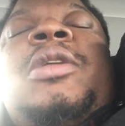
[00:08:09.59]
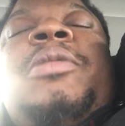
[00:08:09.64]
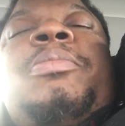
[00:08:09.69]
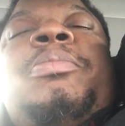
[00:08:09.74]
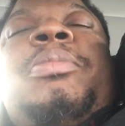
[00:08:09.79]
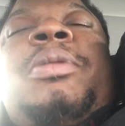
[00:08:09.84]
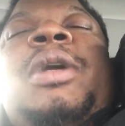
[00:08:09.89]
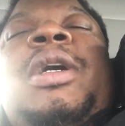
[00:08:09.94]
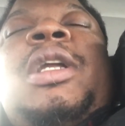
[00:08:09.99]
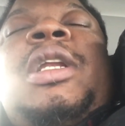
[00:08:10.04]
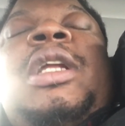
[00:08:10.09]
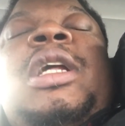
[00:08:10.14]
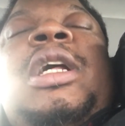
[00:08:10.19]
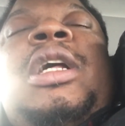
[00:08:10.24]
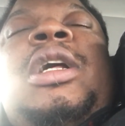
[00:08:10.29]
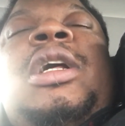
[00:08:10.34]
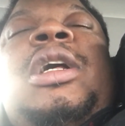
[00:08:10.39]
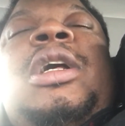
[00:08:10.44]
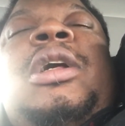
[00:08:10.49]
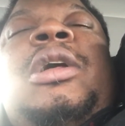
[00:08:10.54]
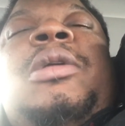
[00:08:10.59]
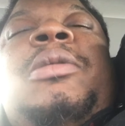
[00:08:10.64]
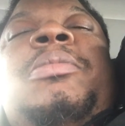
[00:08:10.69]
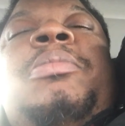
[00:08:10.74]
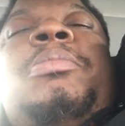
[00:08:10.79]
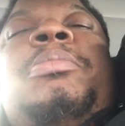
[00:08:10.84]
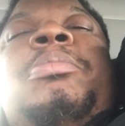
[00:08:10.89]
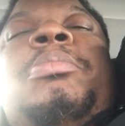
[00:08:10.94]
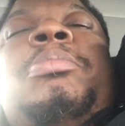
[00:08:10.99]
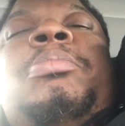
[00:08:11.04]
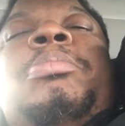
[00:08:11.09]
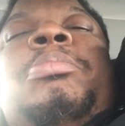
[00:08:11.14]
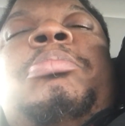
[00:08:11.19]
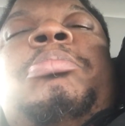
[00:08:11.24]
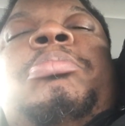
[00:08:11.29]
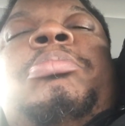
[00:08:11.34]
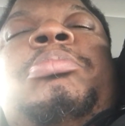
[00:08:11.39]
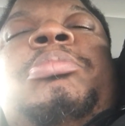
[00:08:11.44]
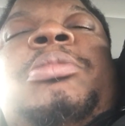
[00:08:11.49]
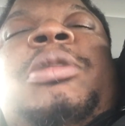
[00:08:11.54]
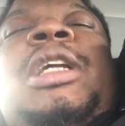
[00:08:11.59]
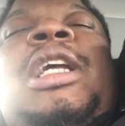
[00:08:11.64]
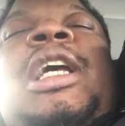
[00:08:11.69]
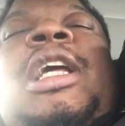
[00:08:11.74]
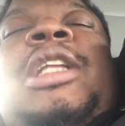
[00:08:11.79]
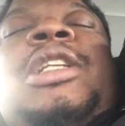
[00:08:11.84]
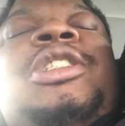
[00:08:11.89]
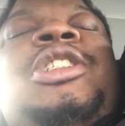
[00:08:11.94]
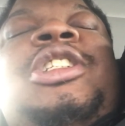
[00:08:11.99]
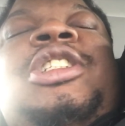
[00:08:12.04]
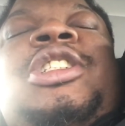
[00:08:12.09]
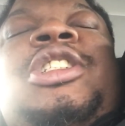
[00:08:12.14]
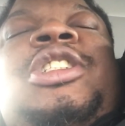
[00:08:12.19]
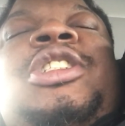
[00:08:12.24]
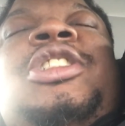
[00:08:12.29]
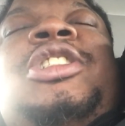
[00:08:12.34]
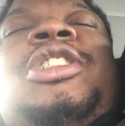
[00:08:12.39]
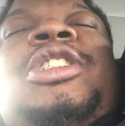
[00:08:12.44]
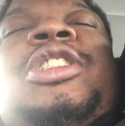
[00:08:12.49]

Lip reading: But yeah, just